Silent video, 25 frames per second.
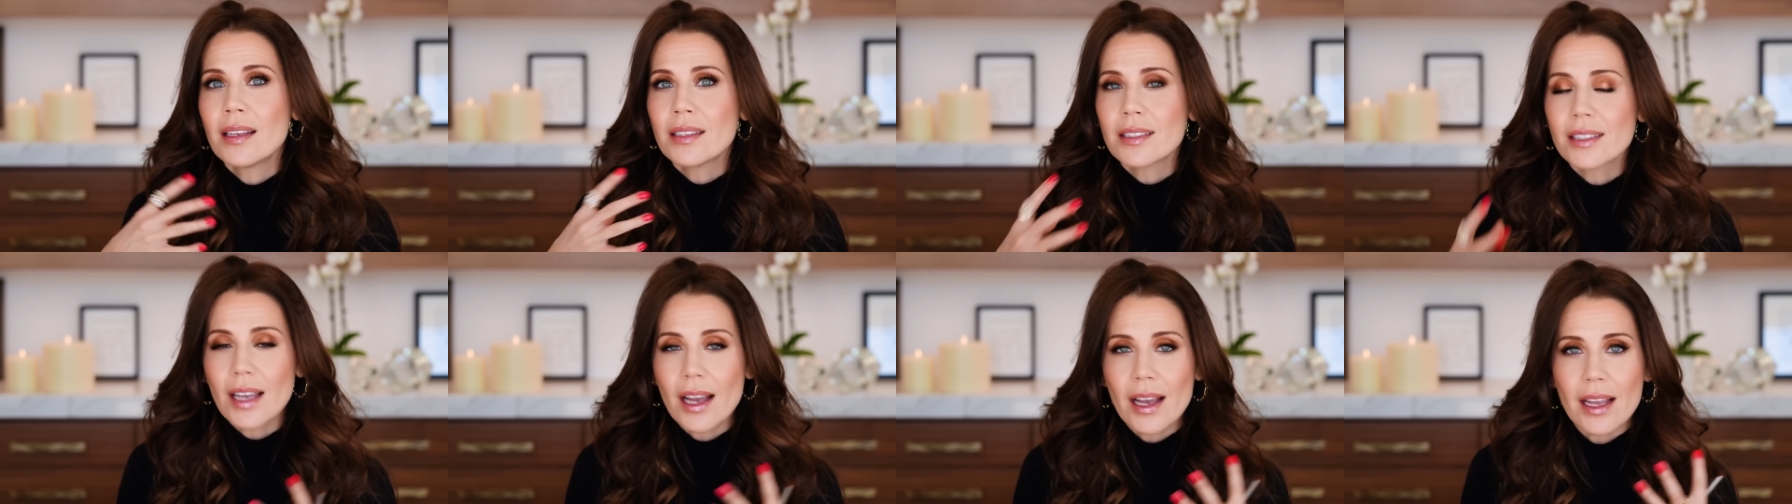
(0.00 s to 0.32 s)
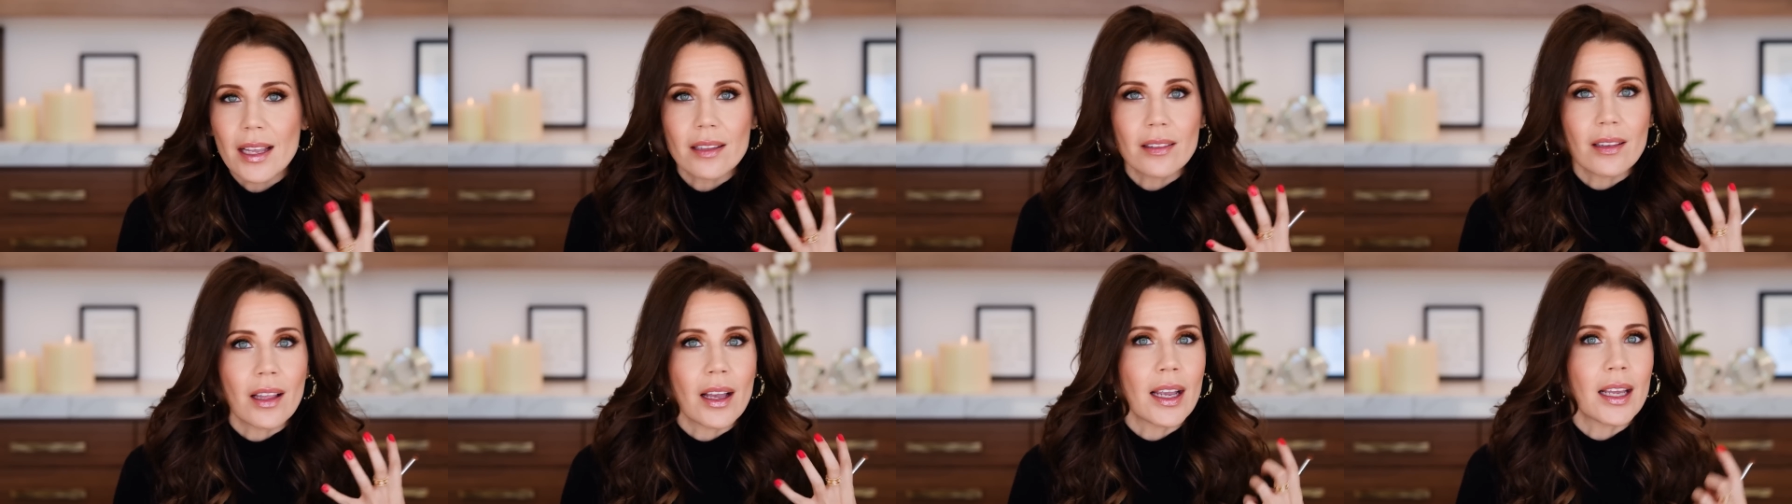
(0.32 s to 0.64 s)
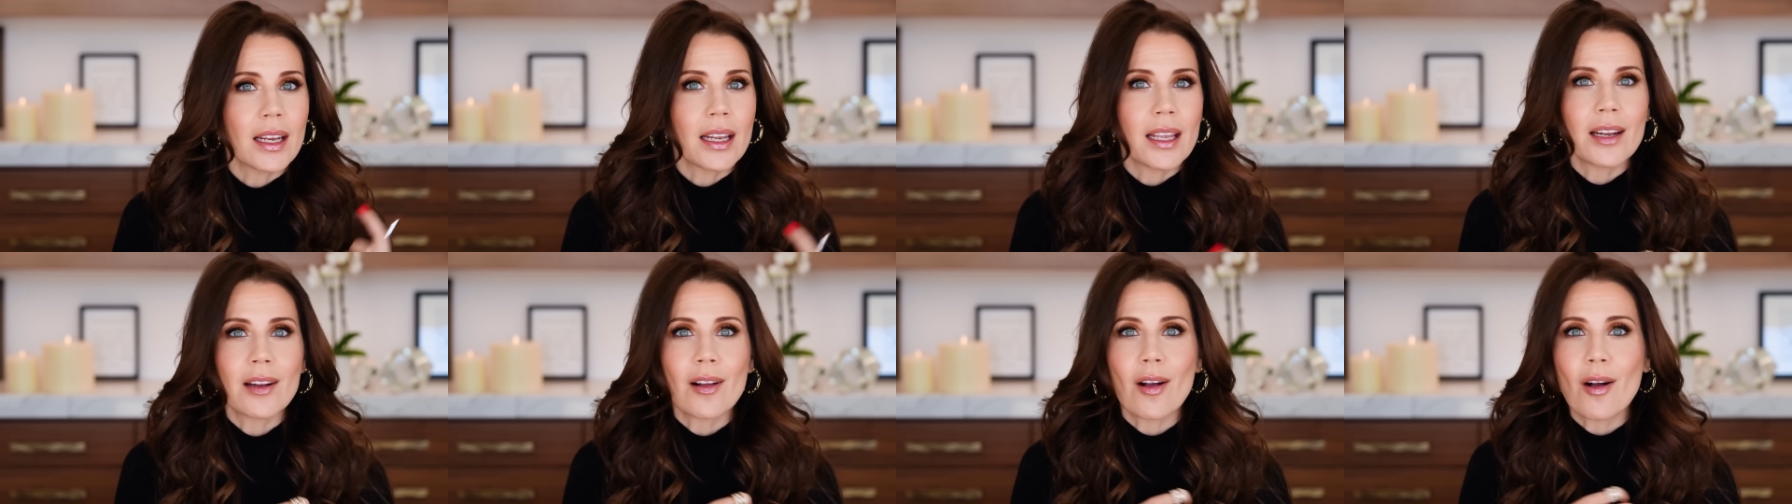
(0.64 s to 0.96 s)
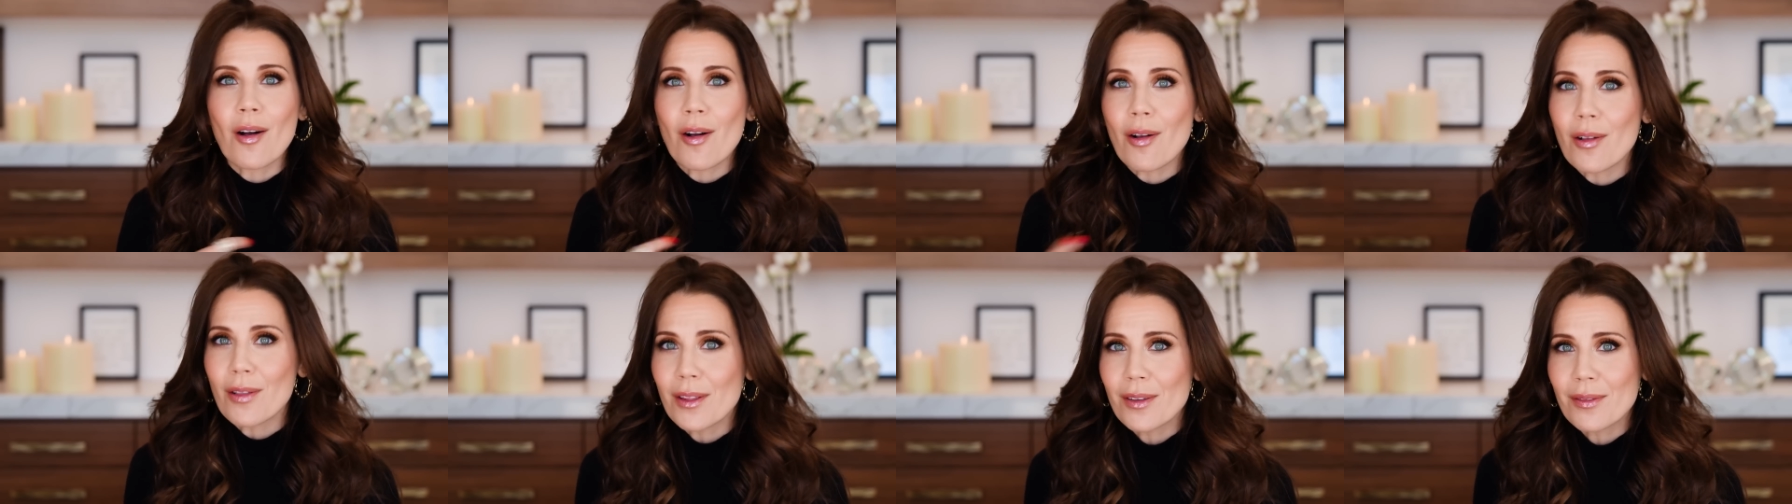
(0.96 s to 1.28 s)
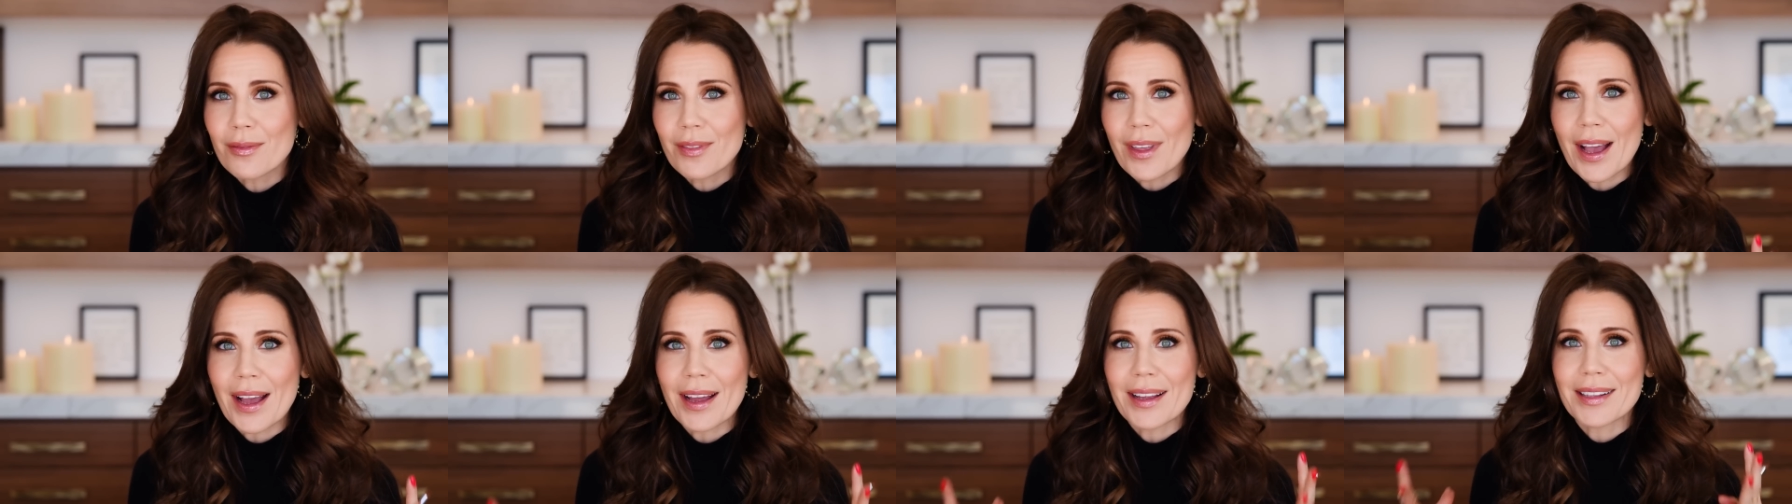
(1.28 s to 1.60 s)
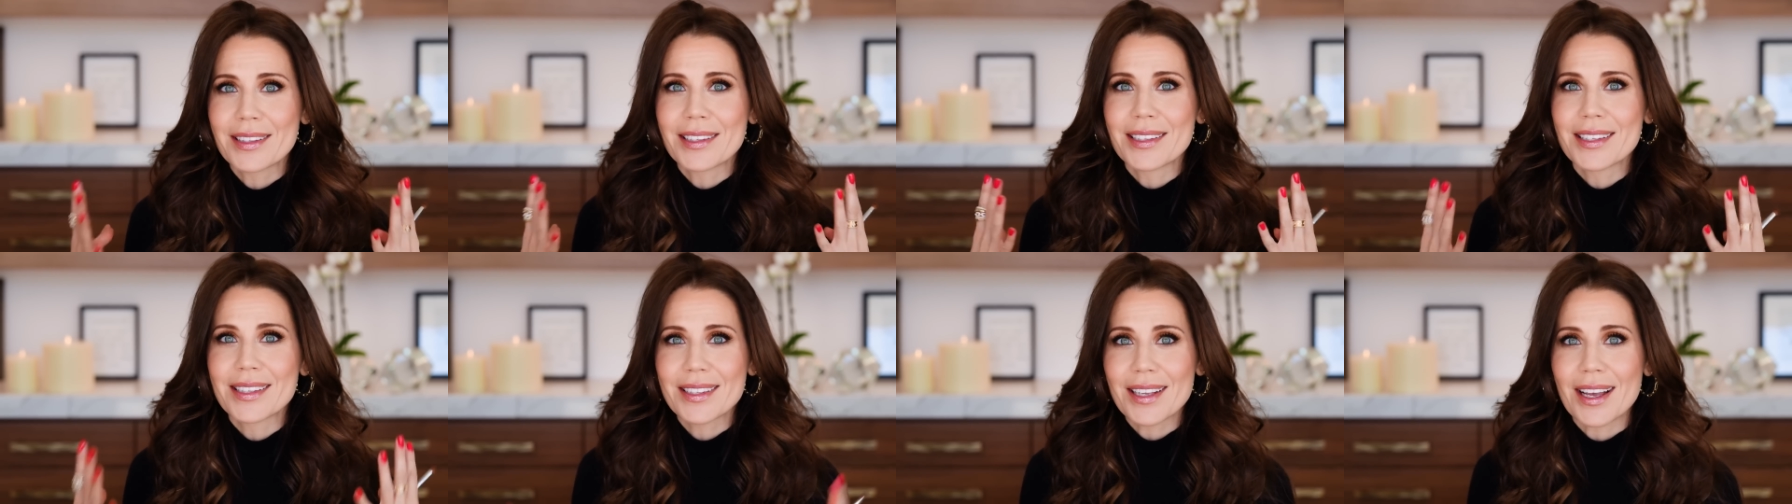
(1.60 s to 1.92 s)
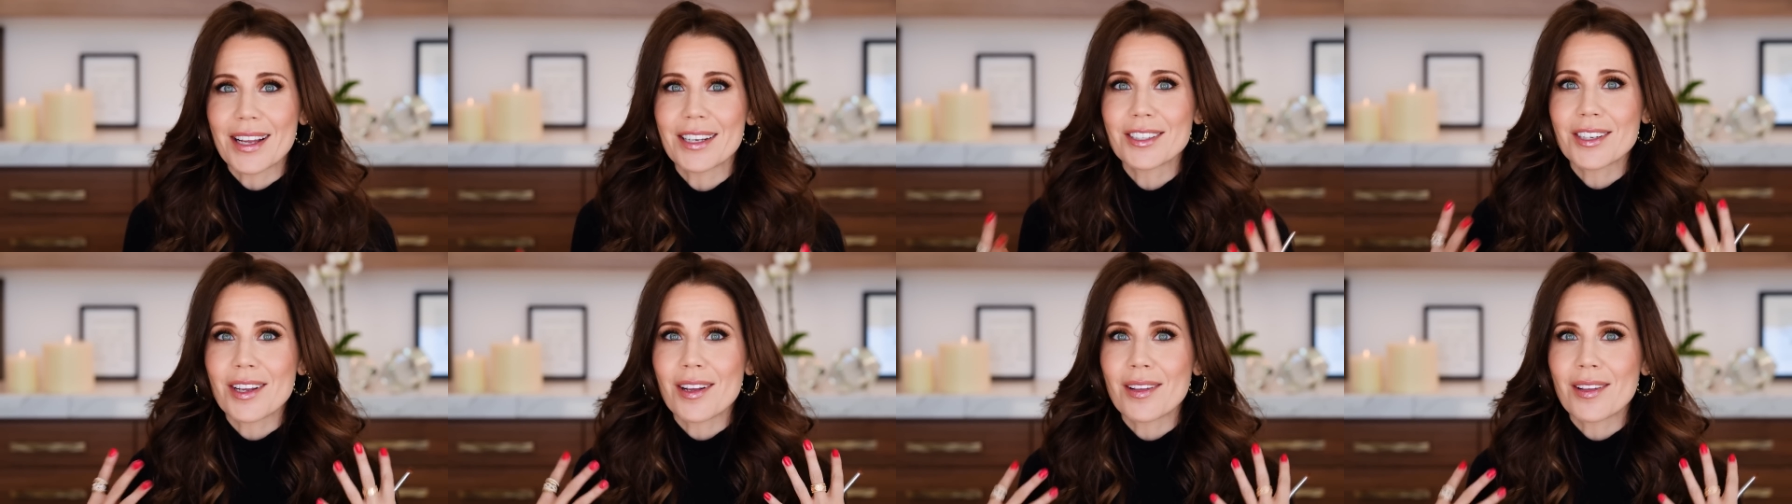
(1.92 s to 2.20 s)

tight lining, all of that in such